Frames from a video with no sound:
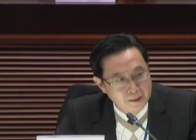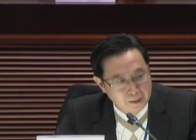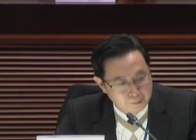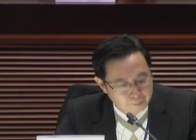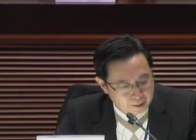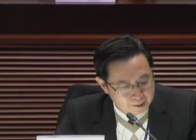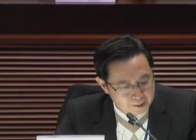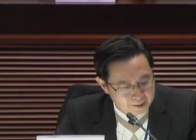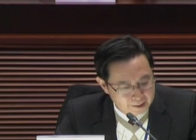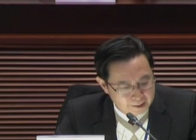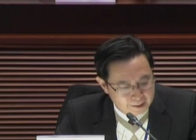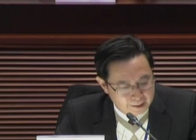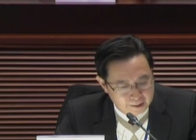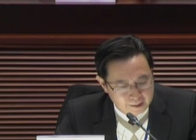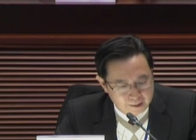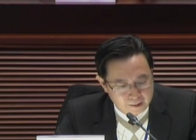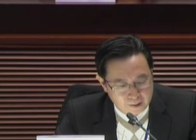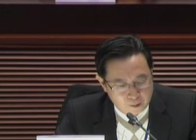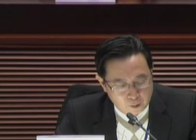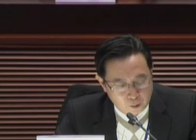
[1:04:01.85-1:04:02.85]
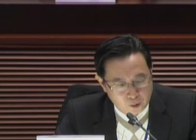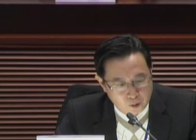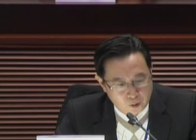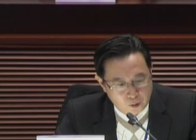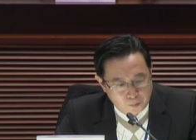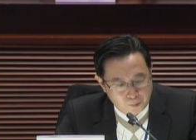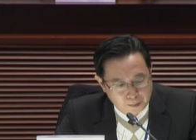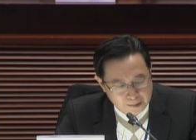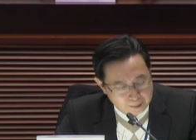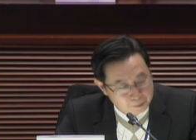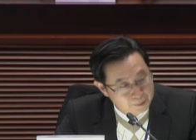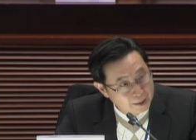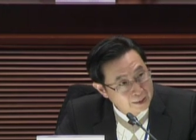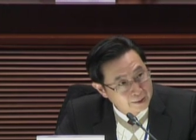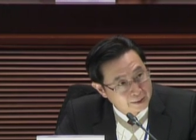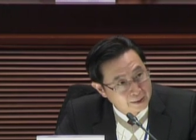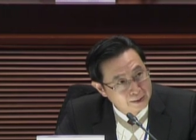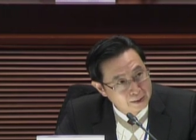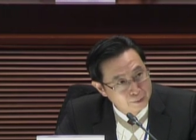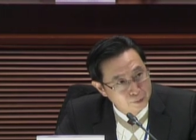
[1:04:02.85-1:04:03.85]
That is the subjectivity.
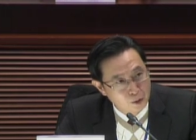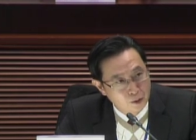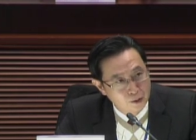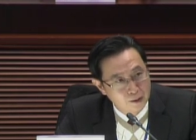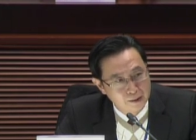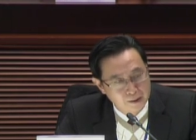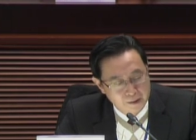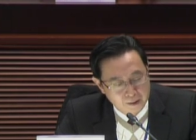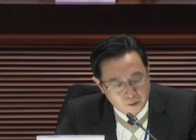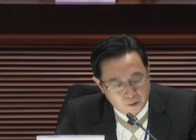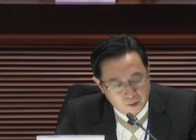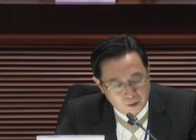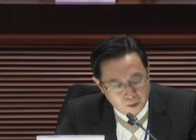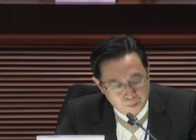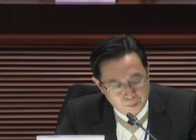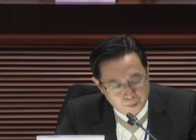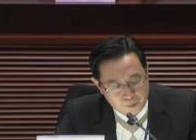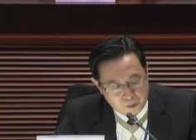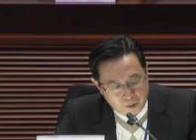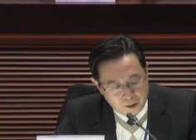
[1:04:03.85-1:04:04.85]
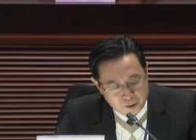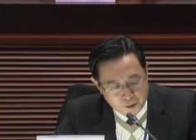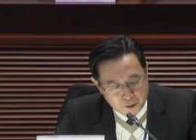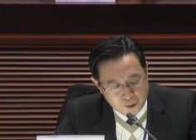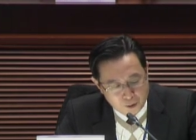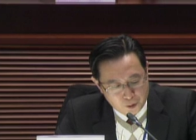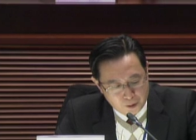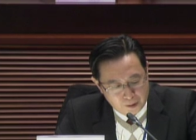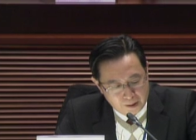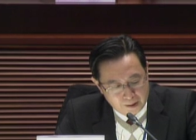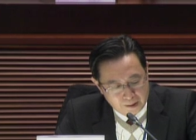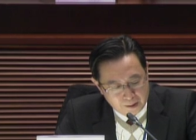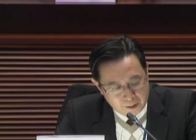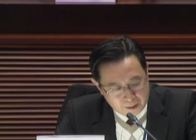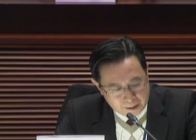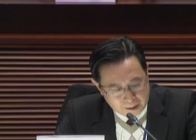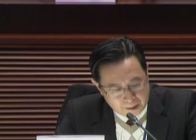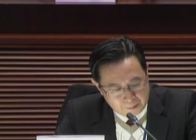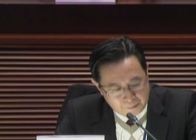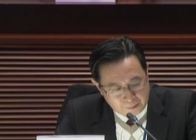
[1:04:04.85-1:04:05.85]
That is uh,
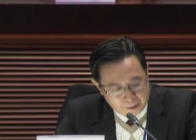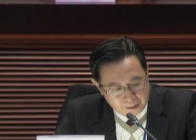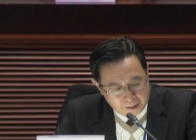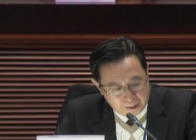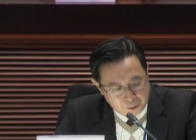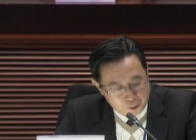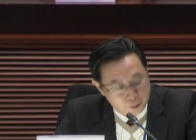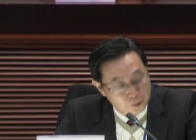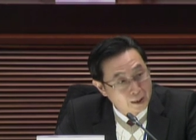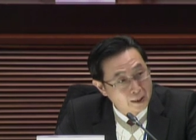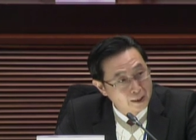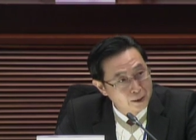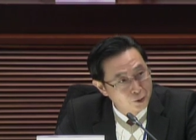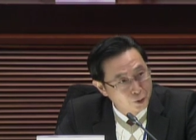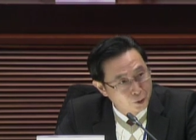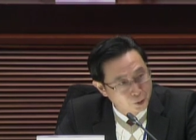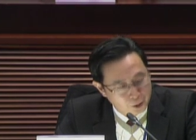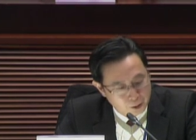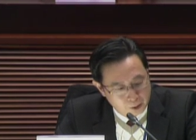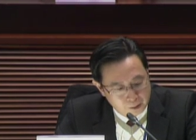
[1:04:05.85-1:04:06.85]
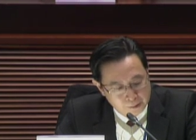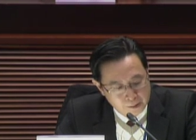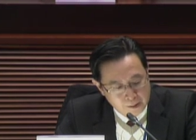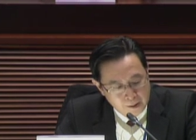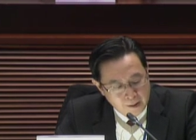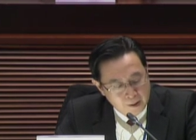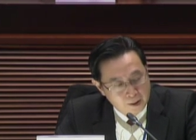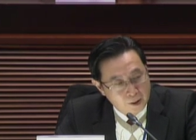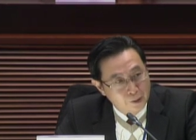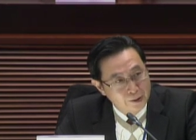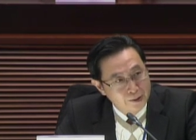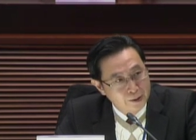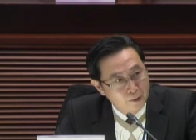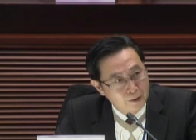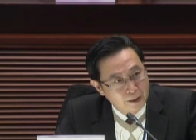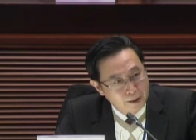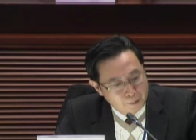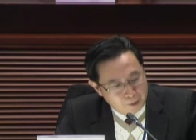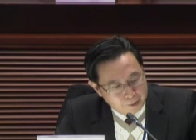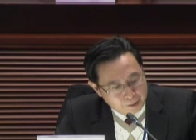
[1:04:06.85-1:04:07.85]
that is uh, how much the owners
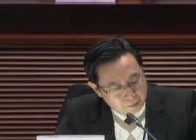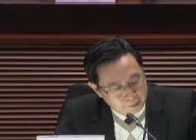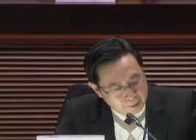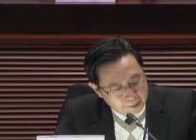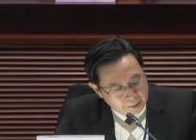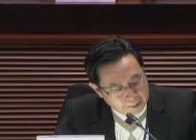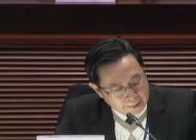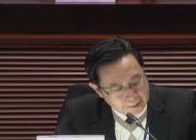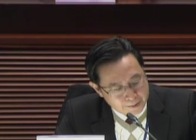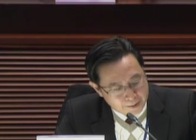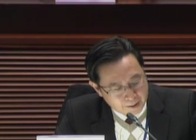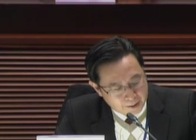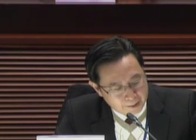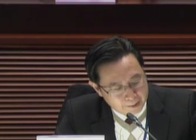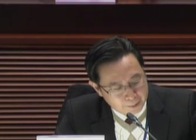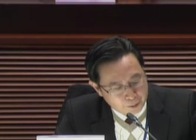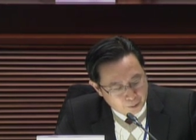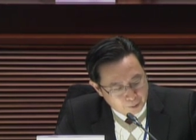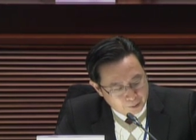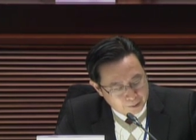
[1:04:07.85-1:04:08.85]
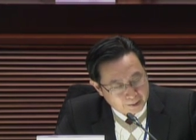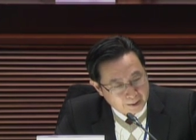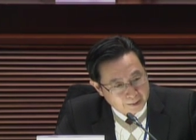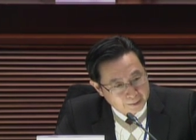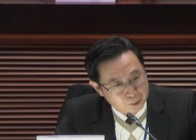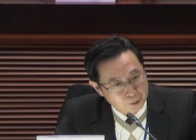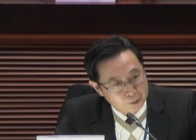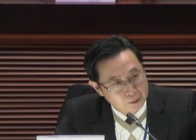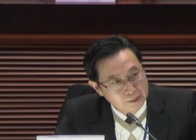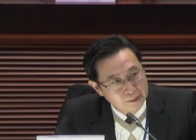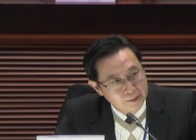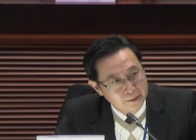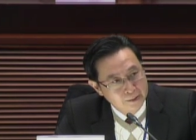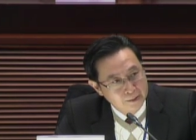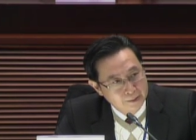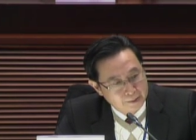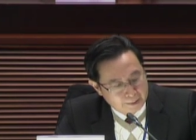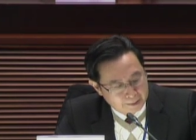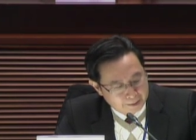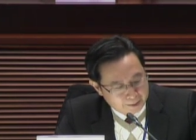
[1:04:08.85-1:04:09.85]
think their unit is
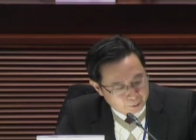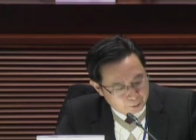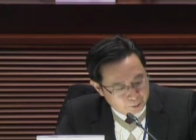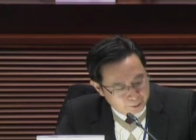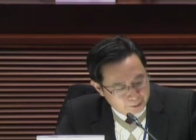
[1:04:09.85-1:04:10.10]
worth.